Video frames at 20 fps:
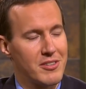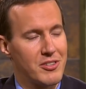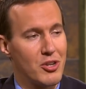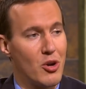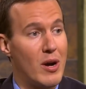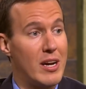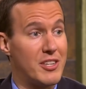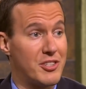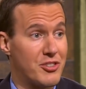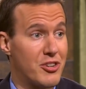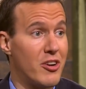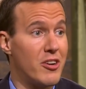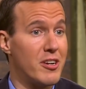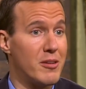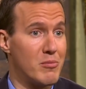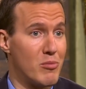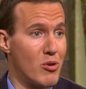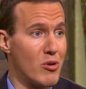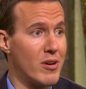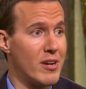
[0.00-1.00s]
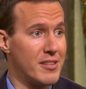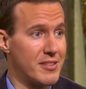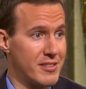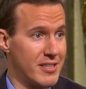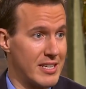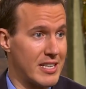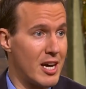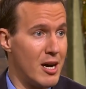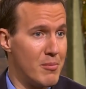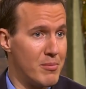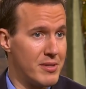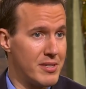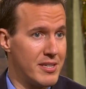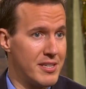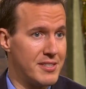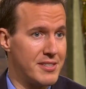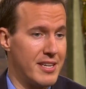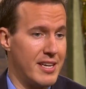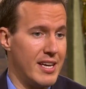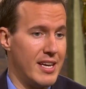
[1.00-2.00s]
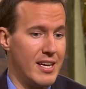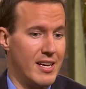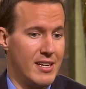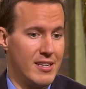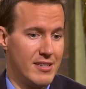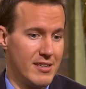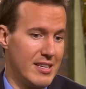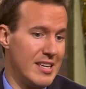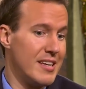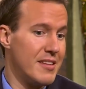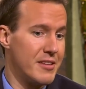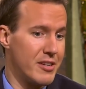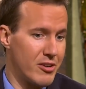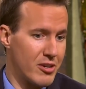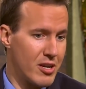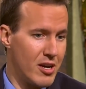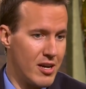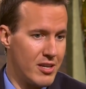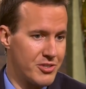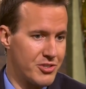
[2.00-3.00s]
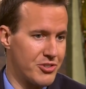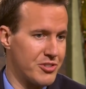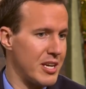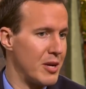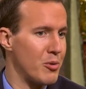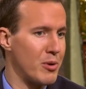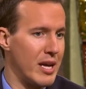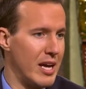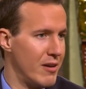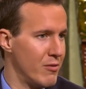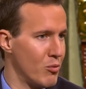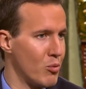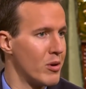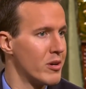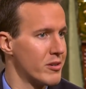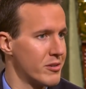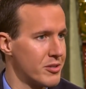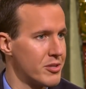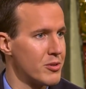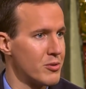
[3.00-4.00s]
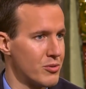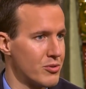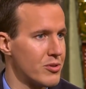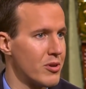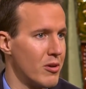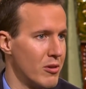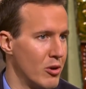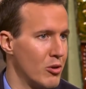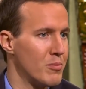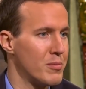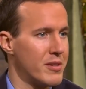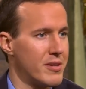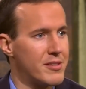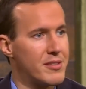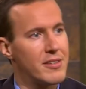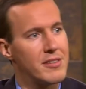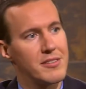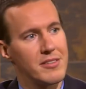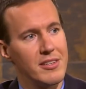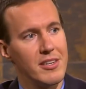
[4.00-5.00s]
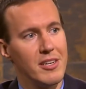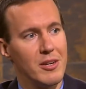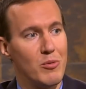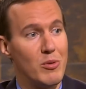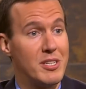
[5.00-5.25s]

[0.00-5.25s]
So I started more as an accompanist, and in their concerts I would have one or two solo pieces, okay.